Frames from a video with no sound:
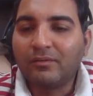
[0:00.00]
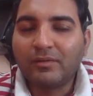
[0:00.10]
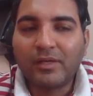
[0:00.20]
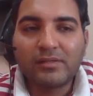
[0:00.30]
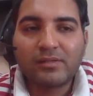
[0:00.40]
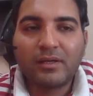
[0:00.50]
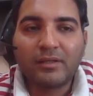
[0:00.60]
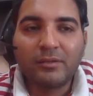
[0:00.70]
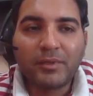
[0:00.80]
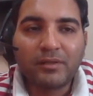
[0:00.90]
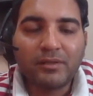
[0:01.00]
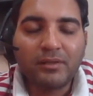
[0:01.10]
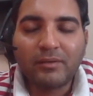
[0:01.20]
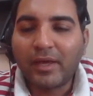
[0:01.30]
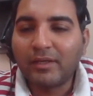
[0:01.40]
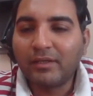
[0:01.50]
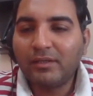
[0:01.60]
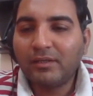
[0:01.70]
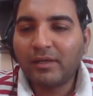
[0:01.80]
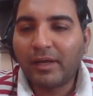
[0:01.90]
Yes, Gadiparthi,
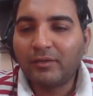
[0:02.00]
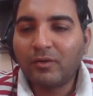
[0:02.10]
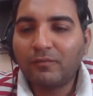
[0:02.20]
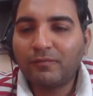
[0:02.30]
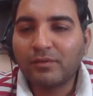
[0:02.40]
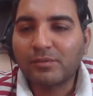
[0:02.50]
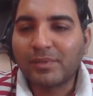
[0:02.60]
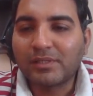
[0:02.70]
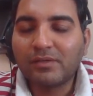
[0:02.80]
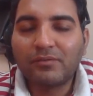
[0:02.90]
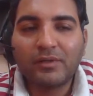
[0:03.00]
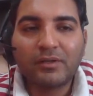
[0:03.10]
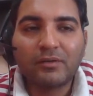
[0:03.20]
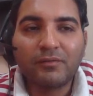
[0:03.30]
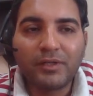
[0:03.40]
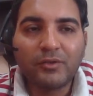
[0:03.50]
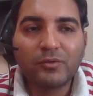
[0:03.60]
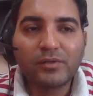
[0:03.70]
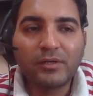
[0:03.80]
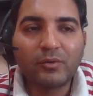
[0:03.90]
any kind of uh, specific uh,
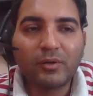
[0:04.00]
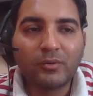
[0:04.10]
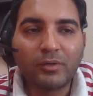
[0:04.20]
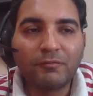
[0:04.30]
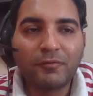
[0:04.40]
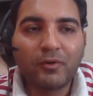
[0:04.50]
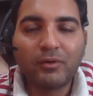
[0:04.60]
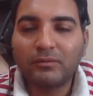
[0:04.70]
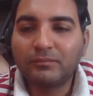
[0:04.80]
videos that you are looking for?